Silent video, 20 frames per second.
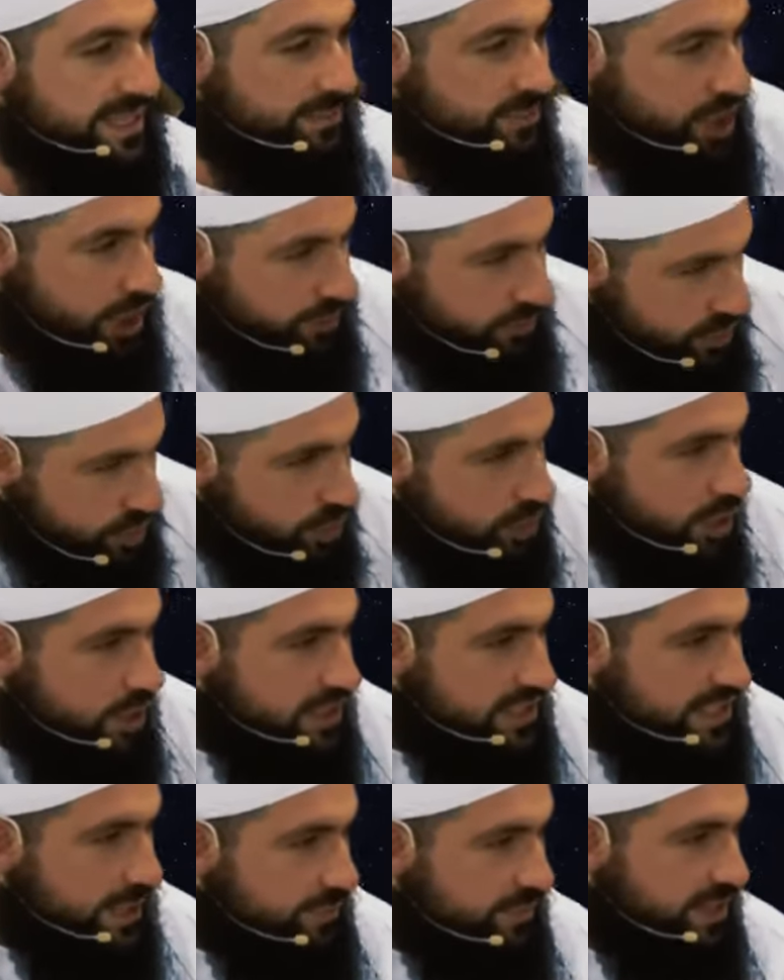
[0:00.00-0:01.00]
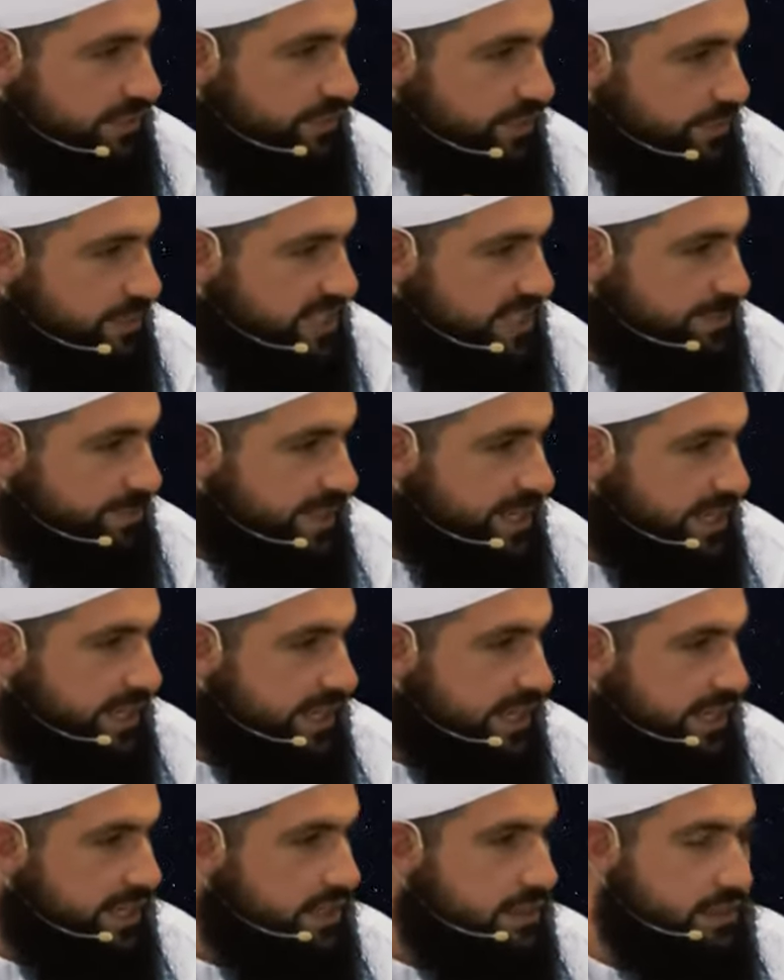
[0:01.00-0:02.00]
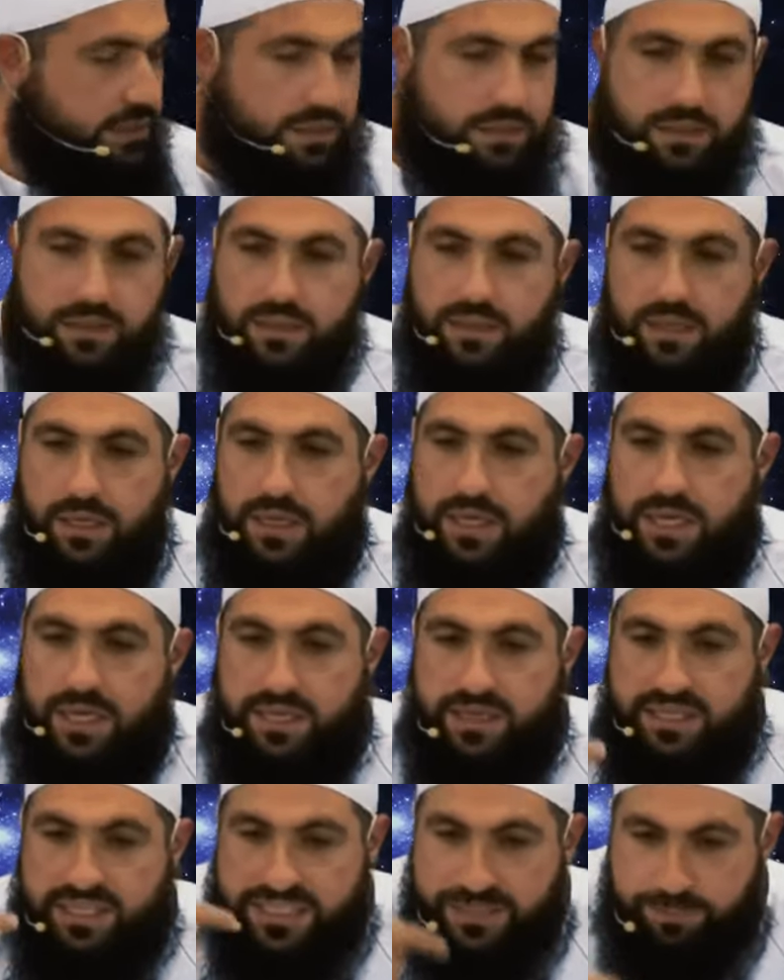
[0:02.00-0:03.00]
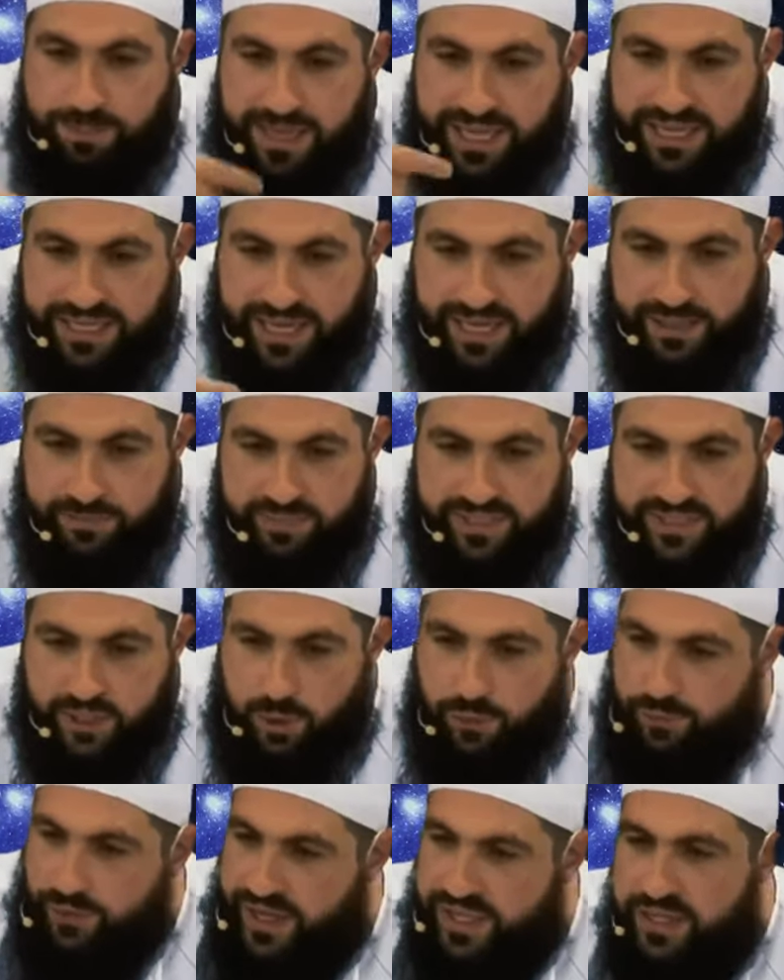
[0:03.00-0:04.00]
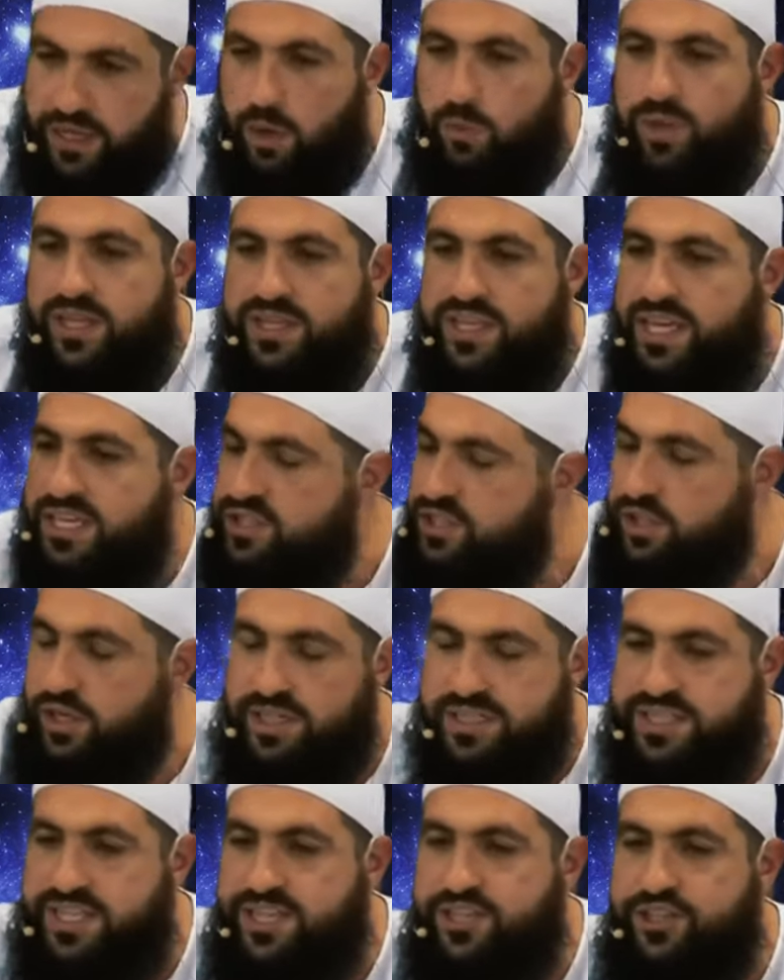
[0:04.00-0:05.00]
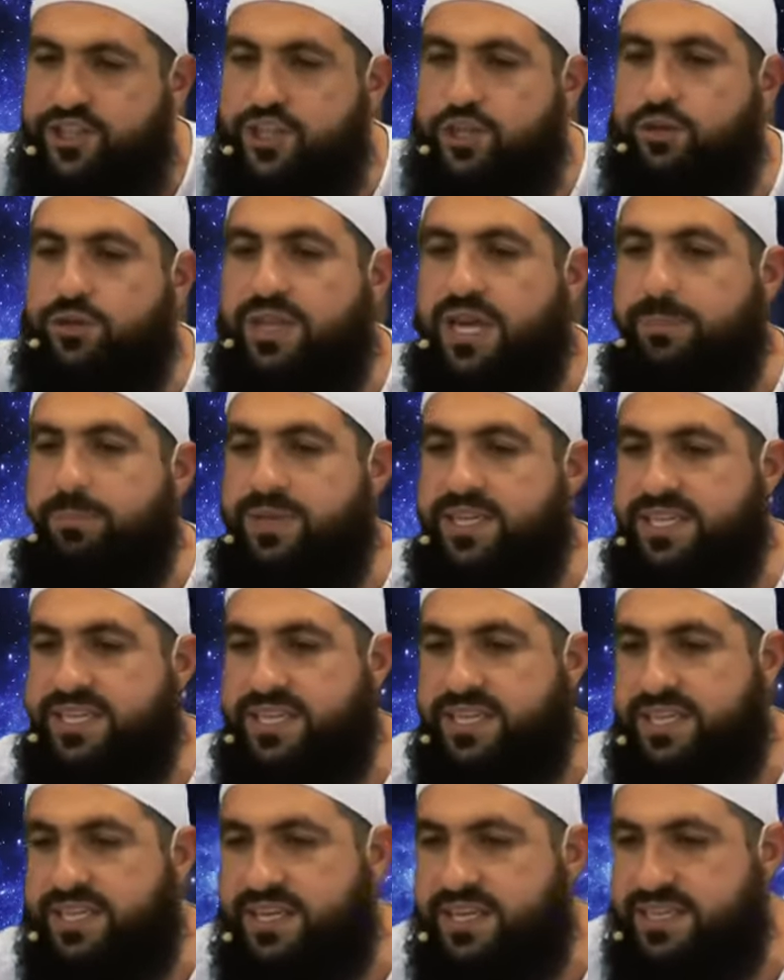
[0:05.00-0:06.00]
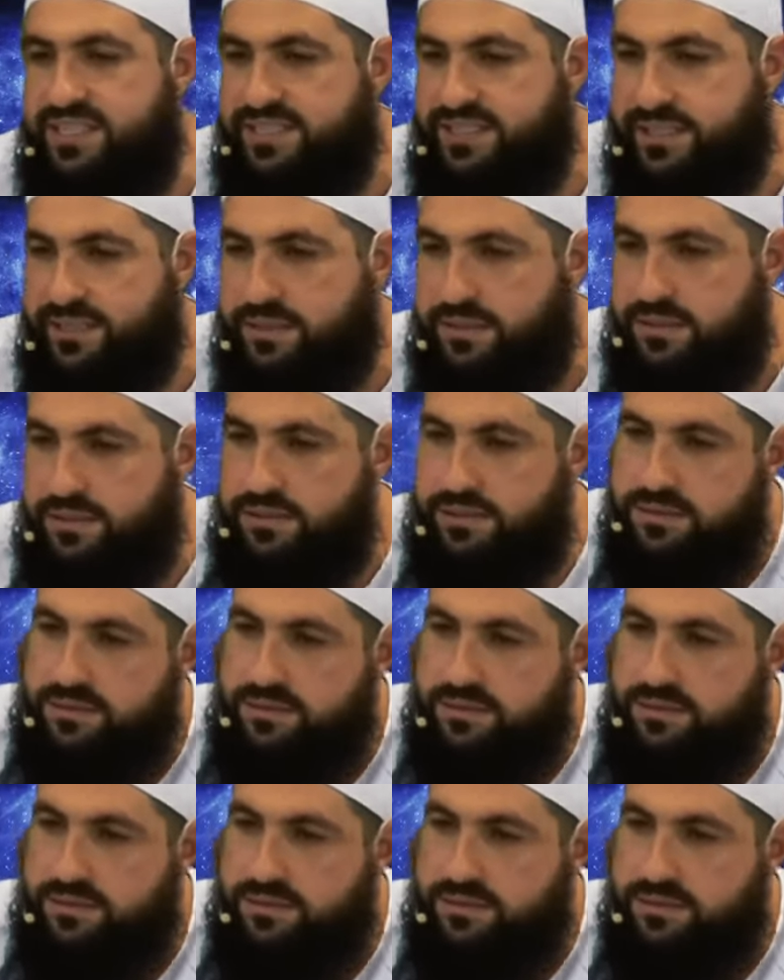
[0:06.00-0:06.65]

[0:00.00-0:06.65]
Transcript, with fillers: Sometimes you learn something from a speaker. The speaker himself had no intention on teaching you that particular lesson.